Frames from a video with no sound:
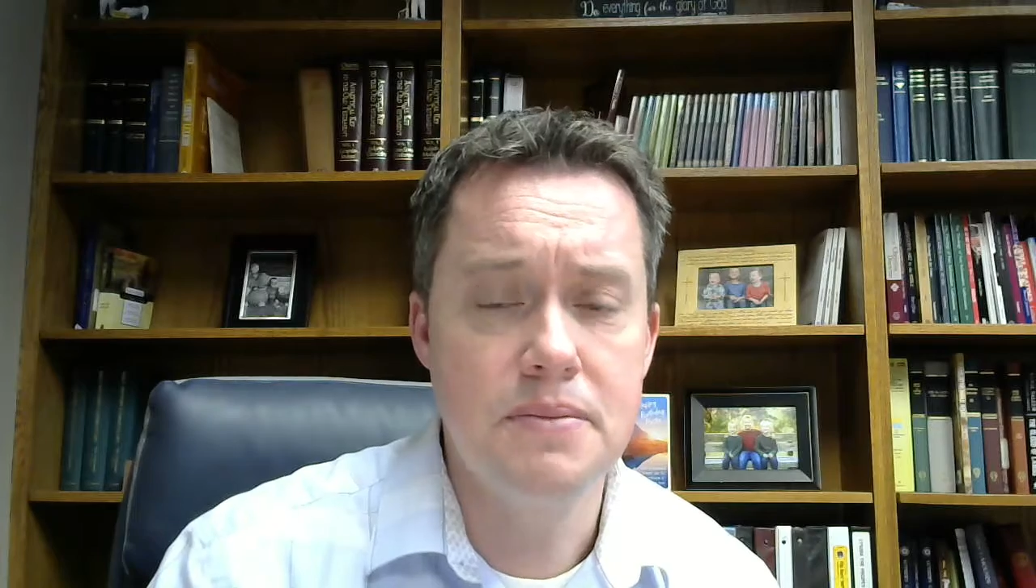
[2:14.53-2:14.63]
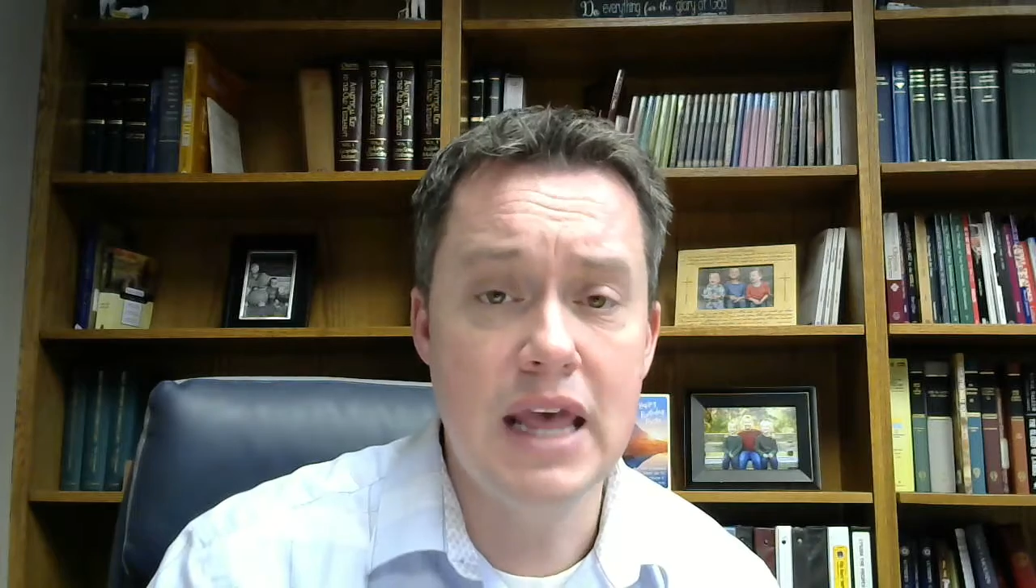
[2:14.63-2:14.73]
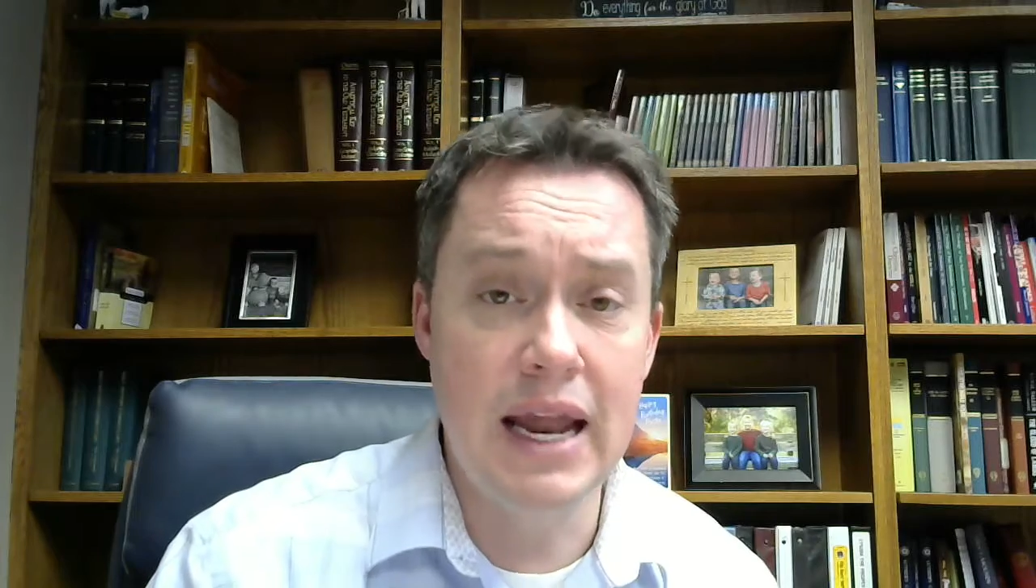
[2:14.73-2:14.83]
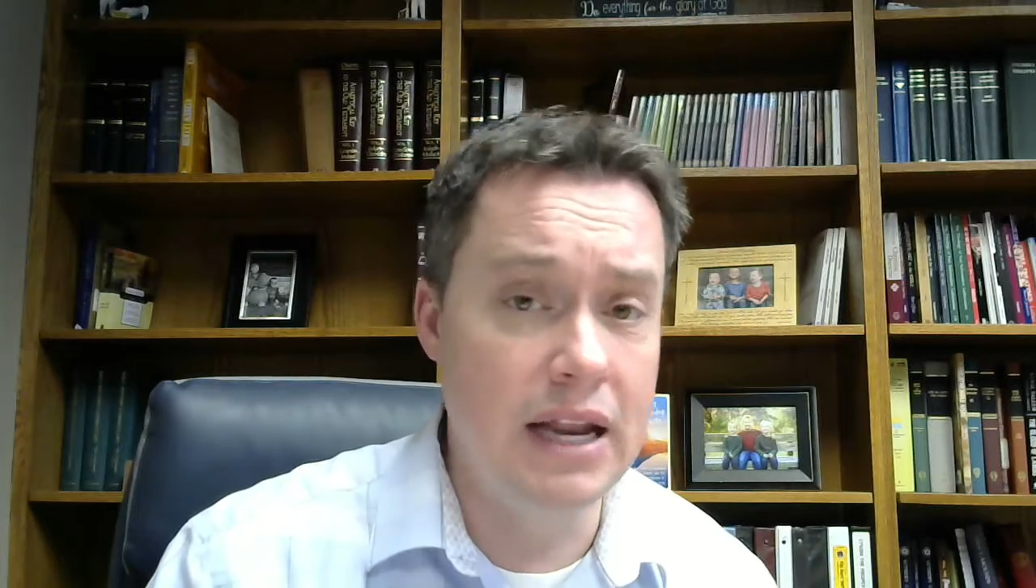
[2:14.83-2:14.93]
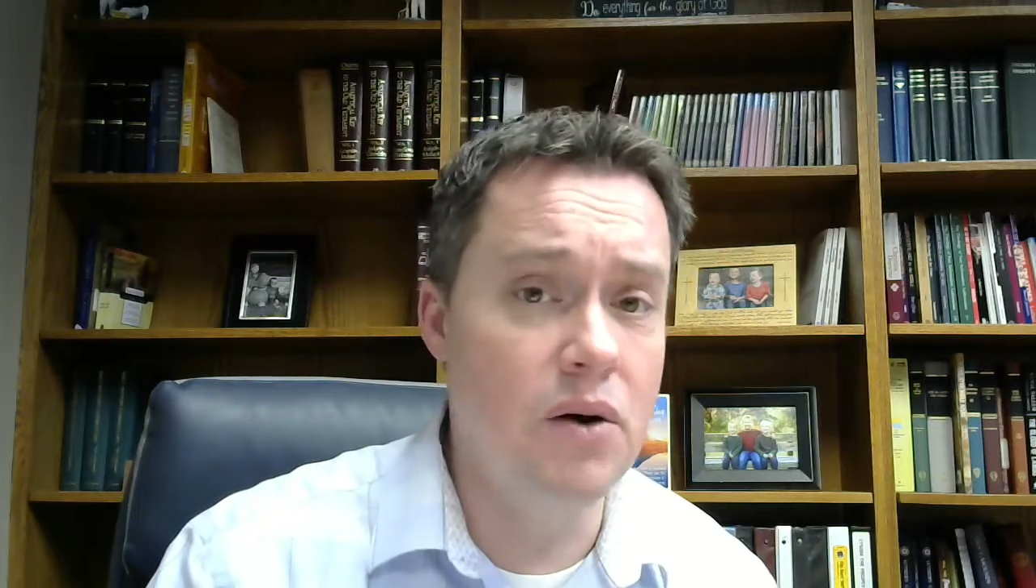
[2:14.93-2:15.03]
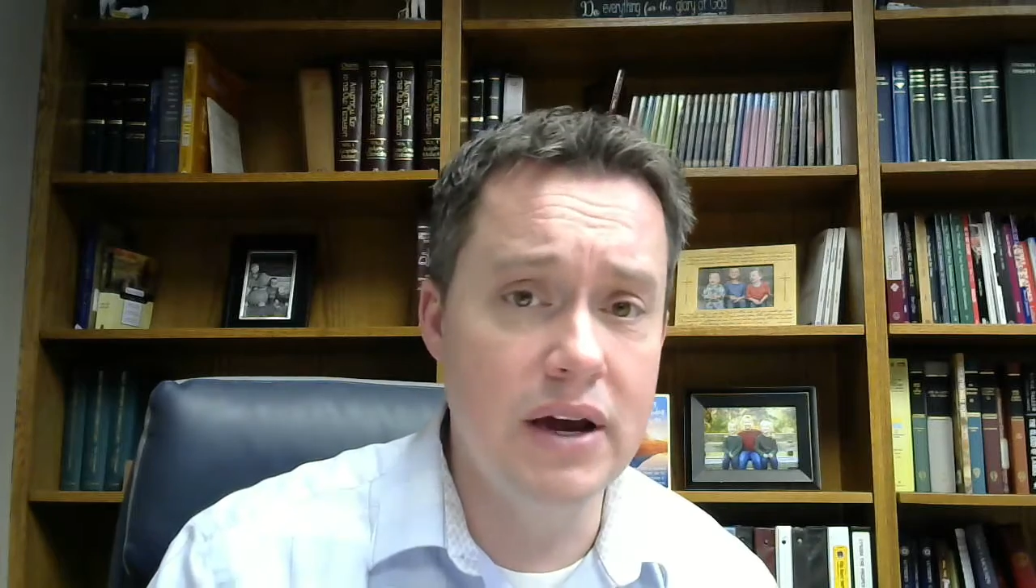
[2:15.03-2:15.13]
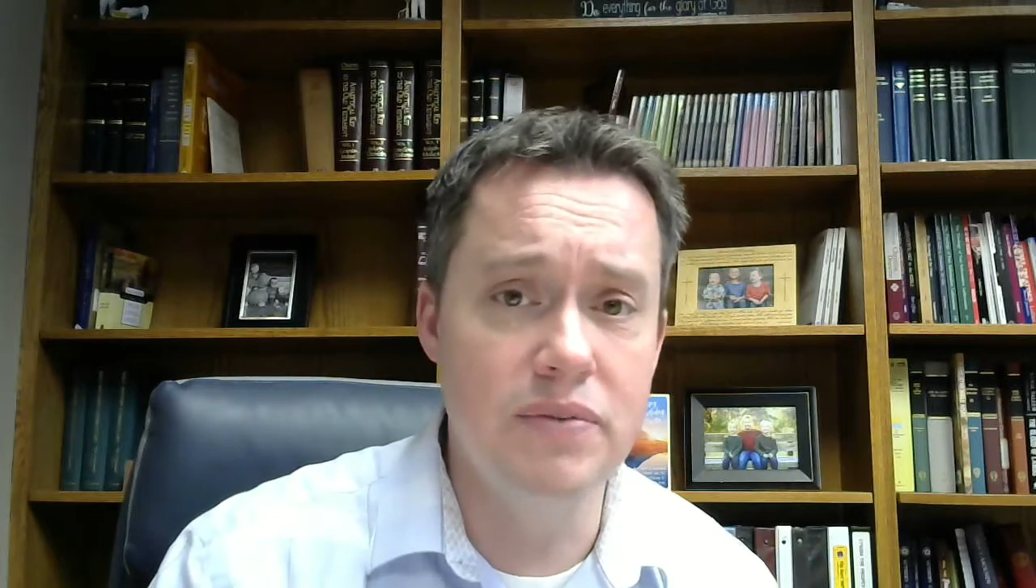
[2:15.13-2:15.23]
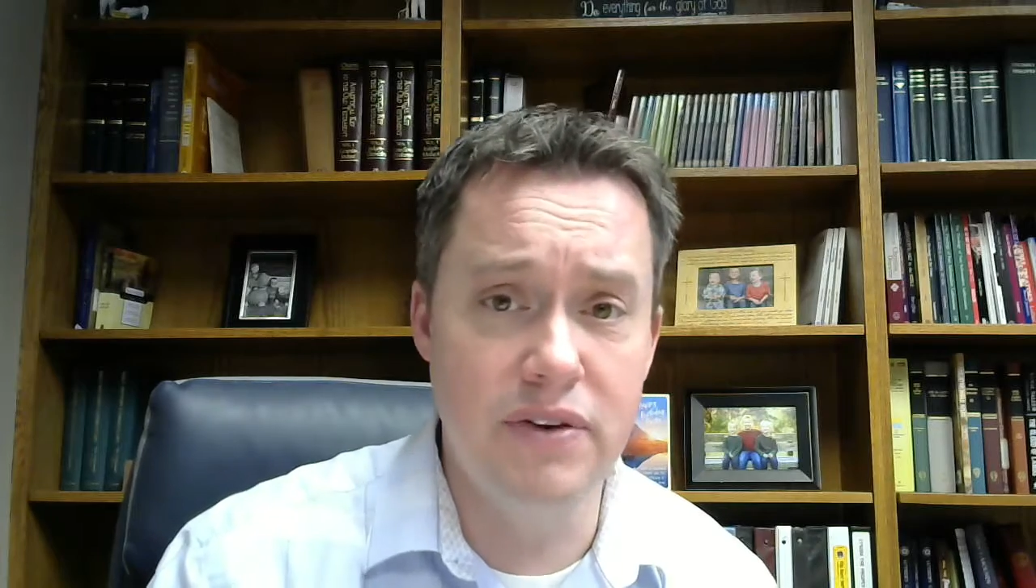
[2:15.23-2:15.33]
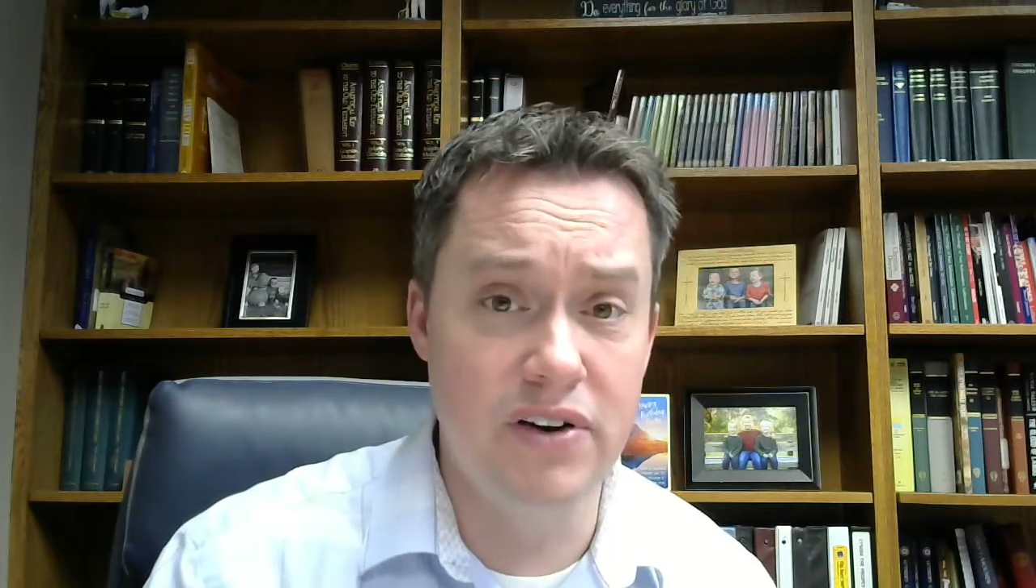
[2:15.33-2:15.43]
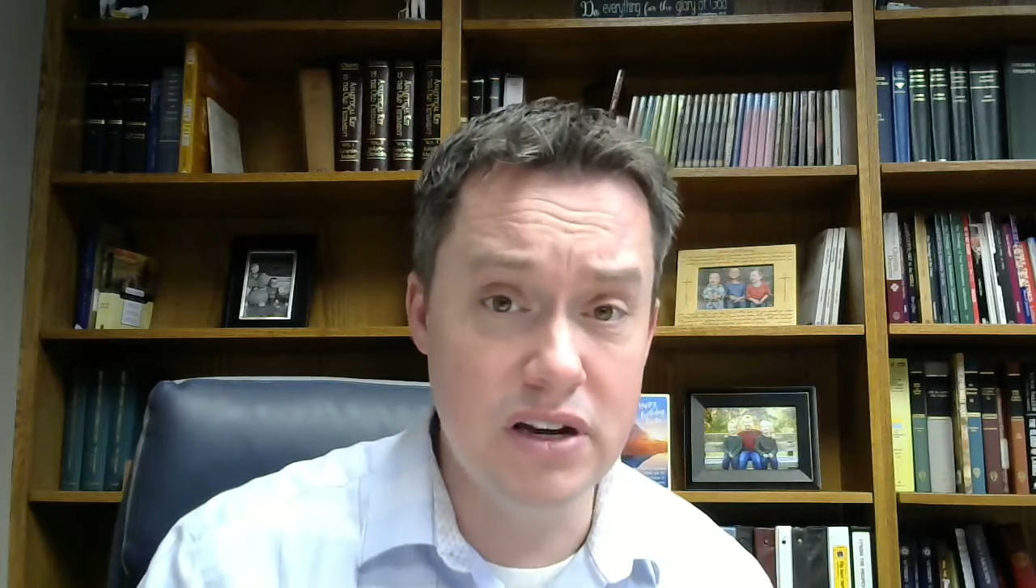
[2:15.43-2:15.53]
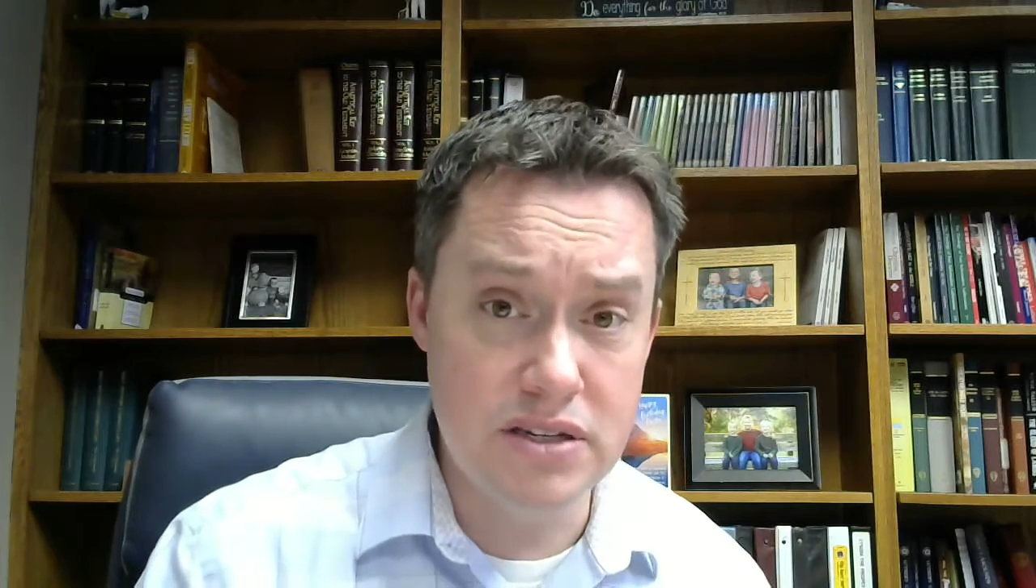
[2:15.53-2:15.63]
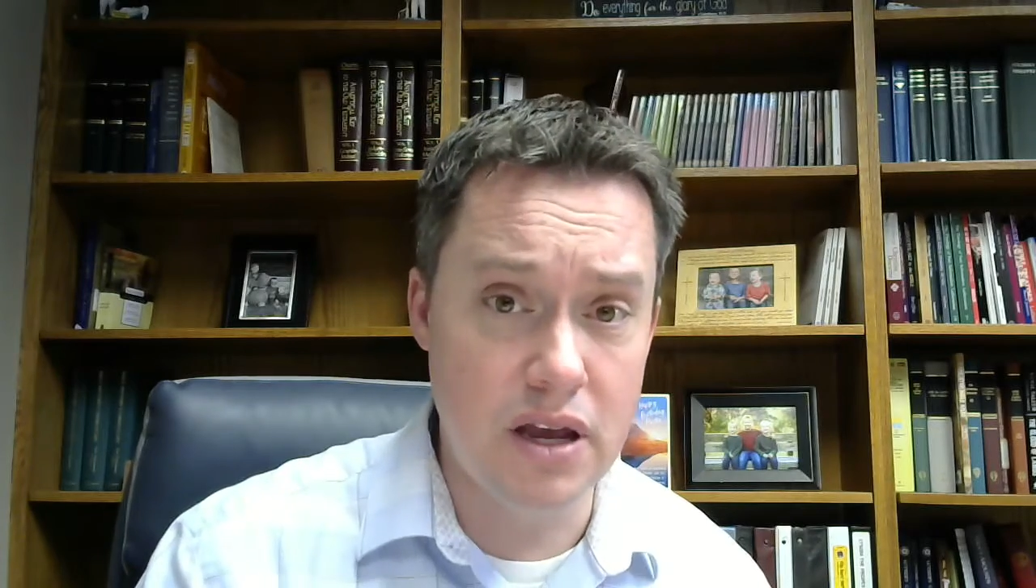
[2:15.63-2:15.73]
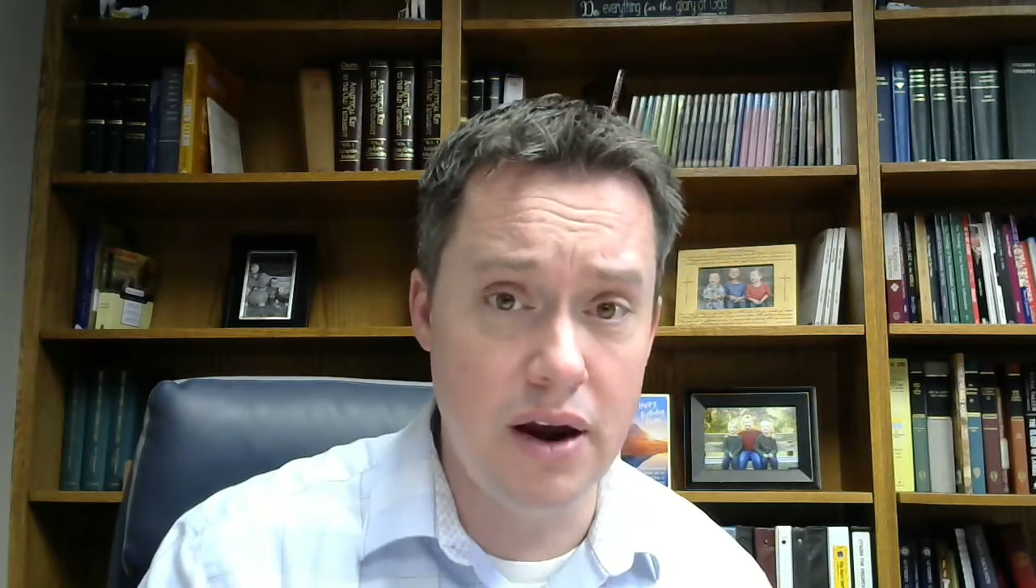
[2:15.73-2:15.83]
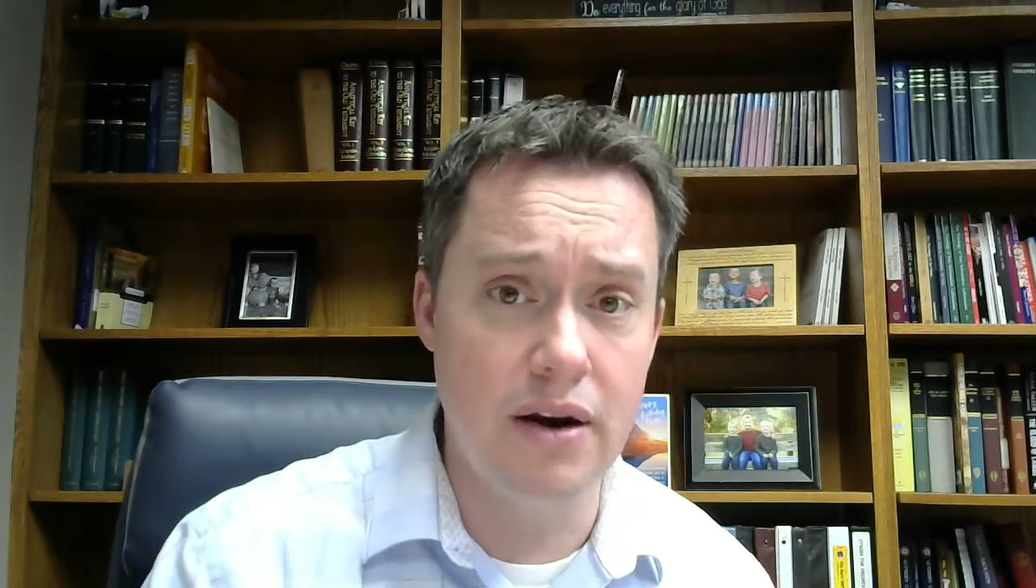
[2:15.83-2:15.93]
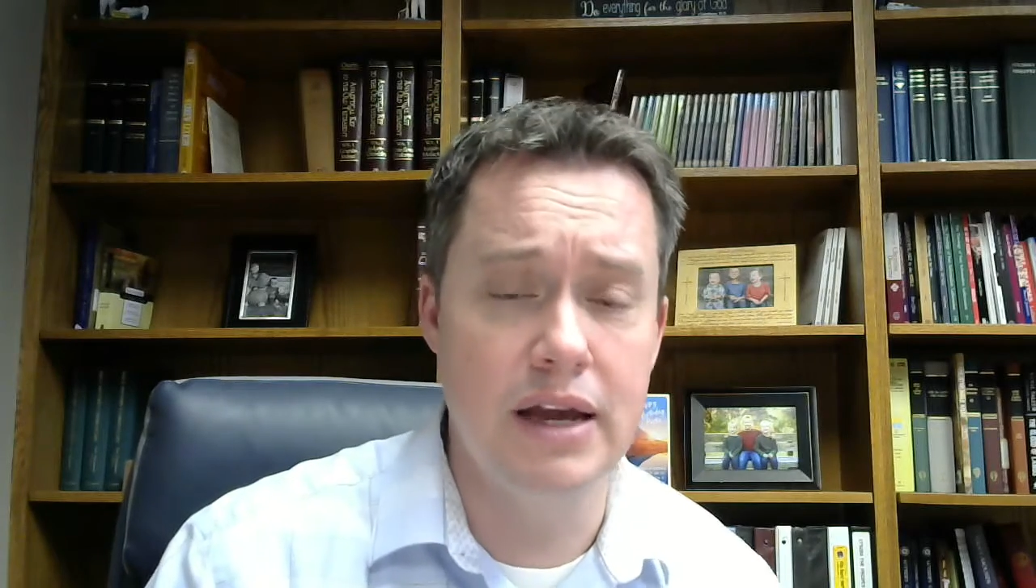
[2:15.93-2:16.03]
And I know it can be very
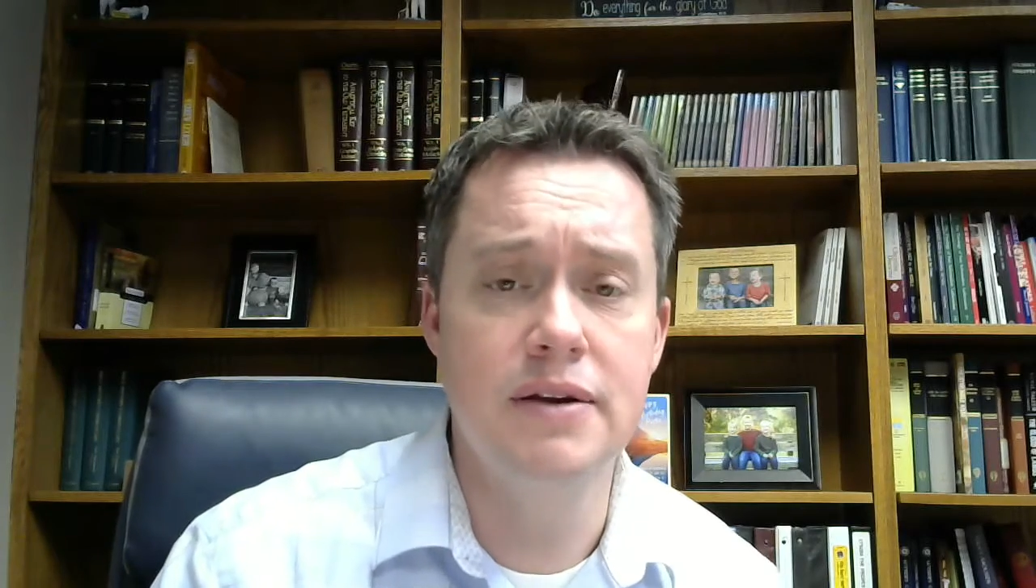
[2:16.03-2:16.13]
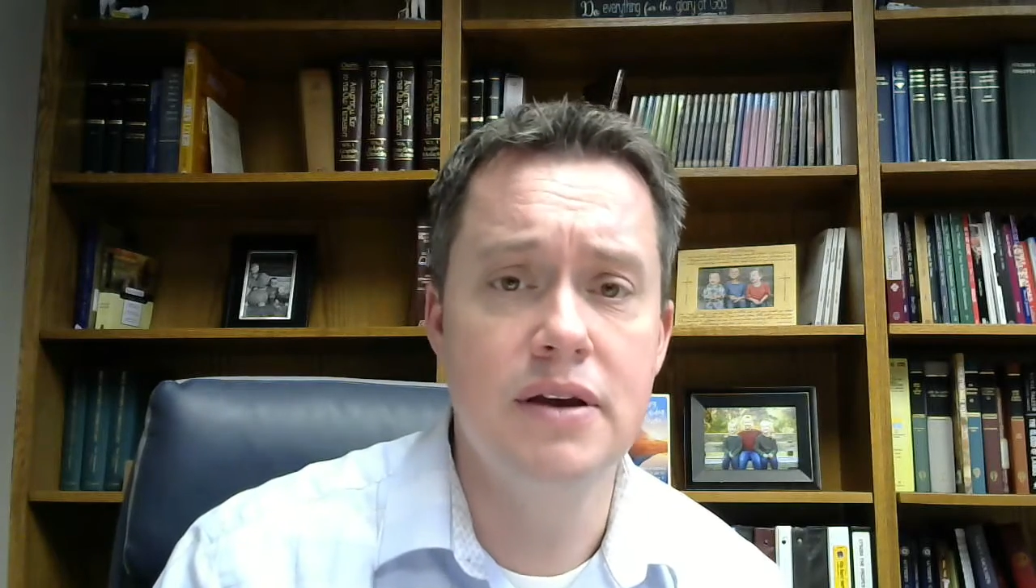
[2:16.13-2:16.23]
scary